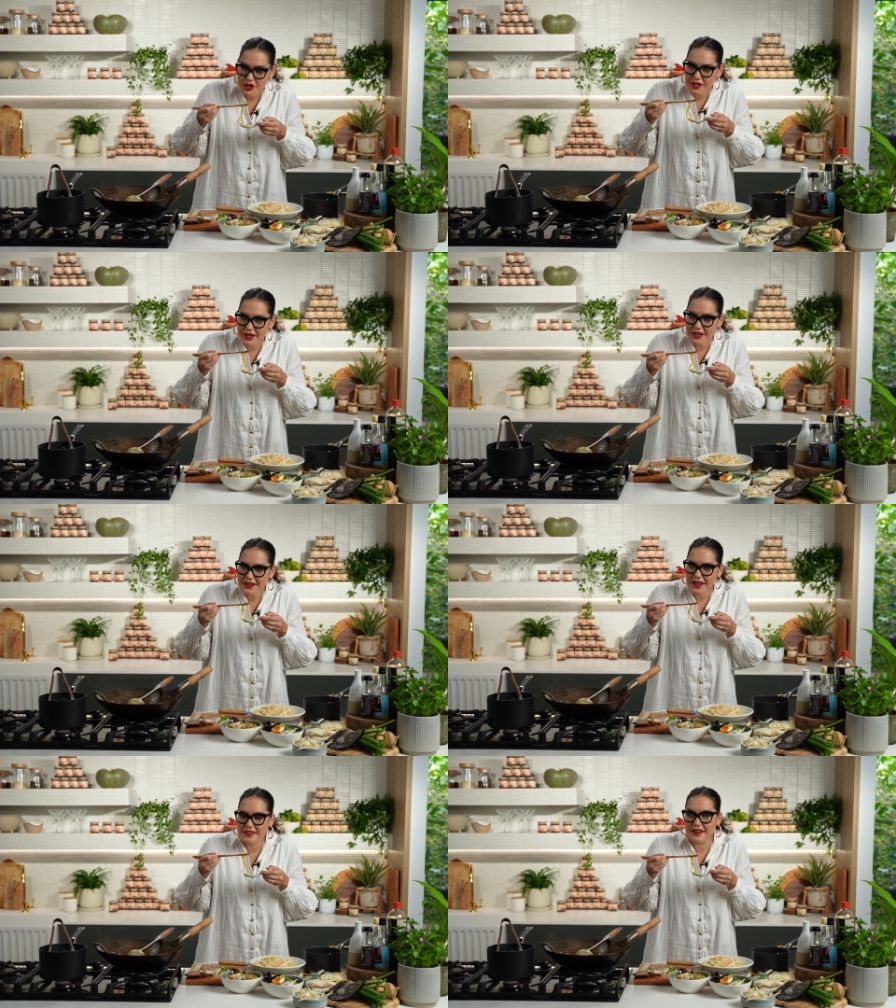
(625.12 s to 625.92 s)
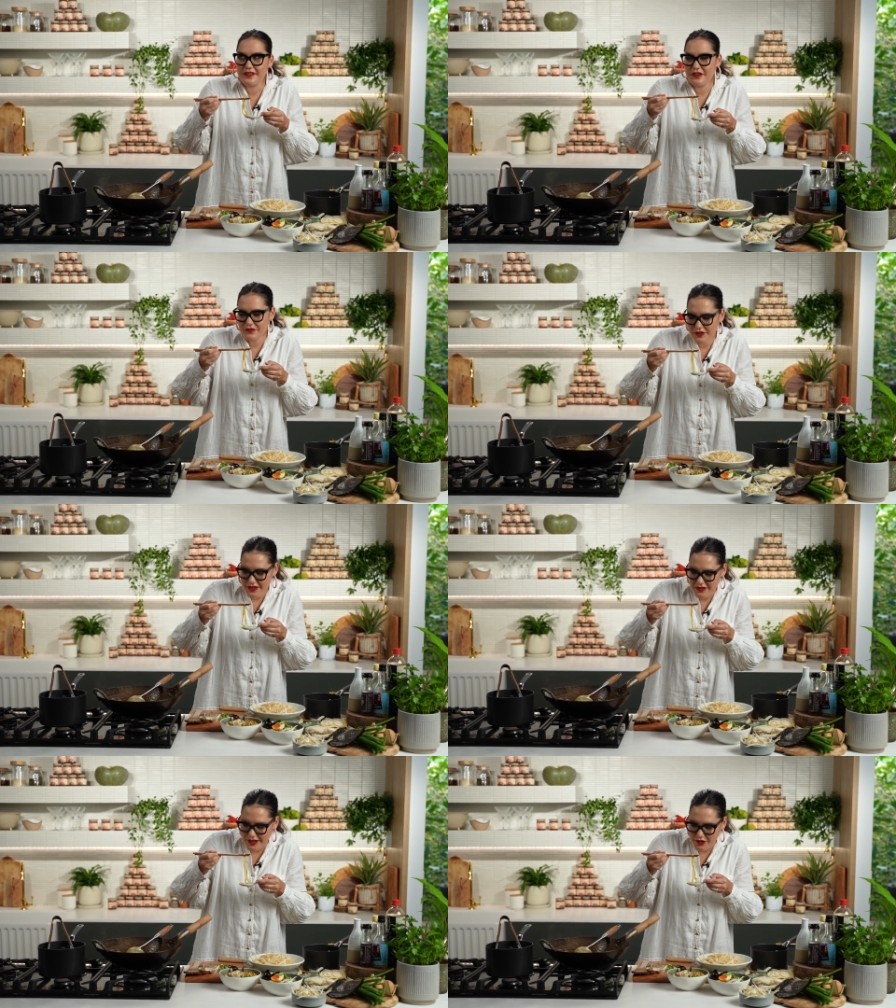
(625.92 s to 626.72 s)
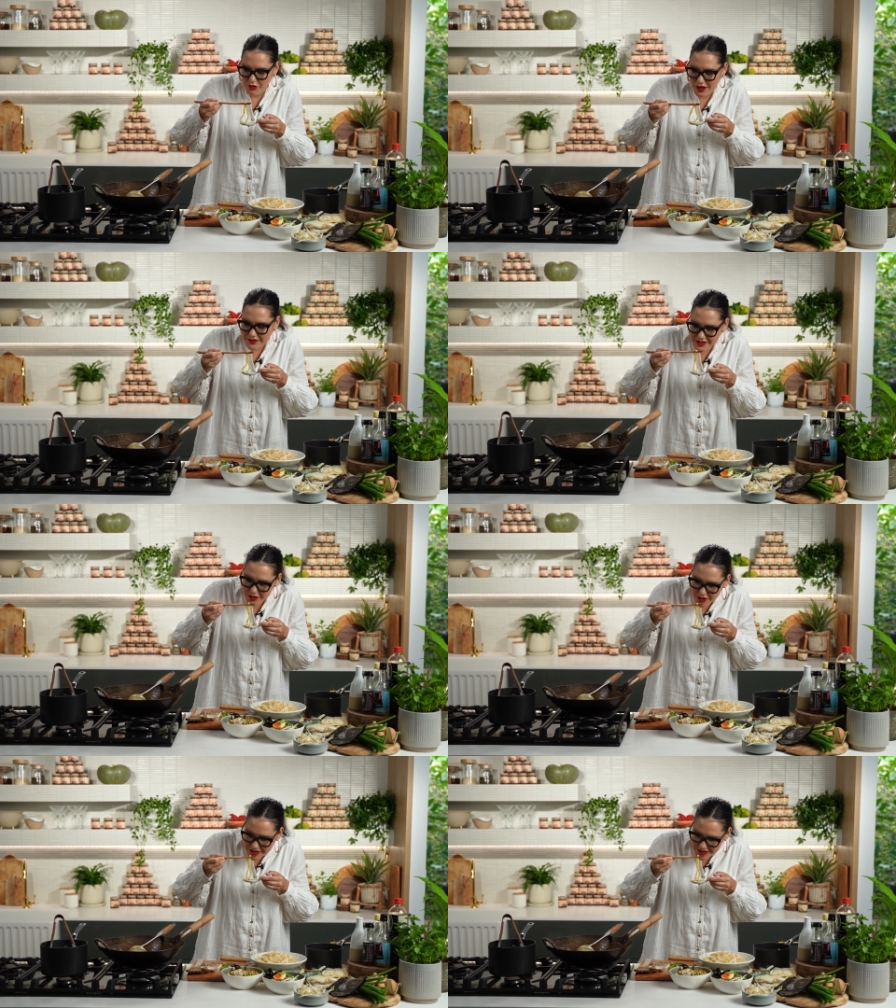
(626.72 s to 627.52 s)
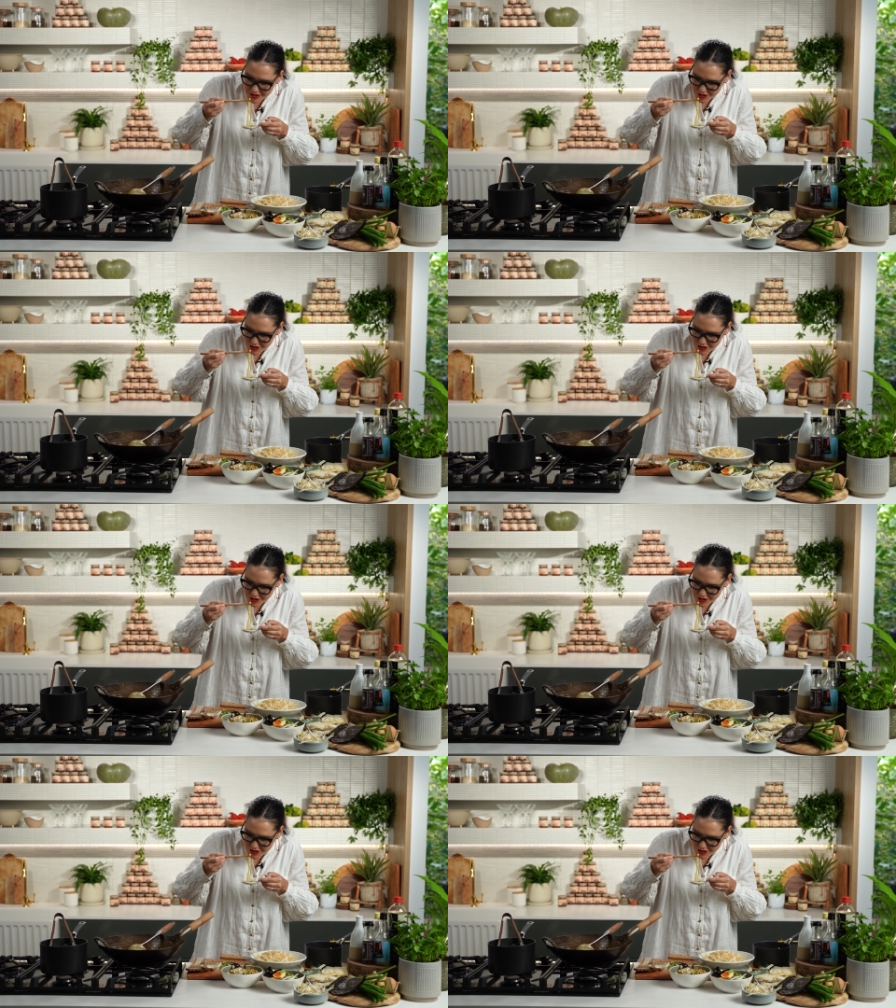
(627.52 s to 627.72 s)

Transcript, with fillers: chicken and that comforting like gravy sauce is